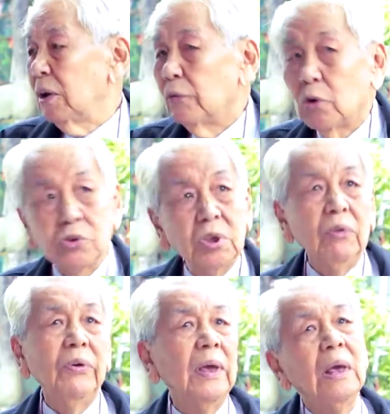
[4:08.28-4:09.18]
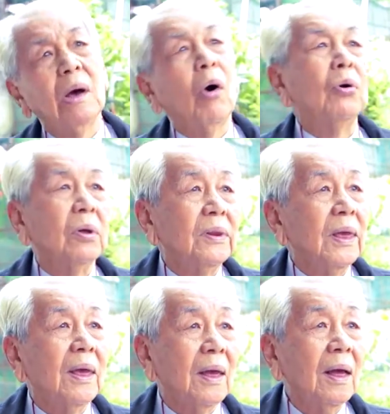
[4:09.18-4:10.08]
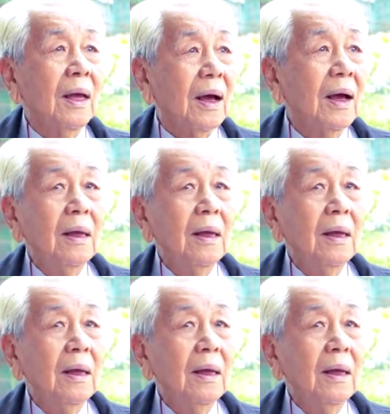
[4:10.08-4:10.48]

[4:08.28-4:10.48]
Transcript: and watch TV all the day. Huh? Huh?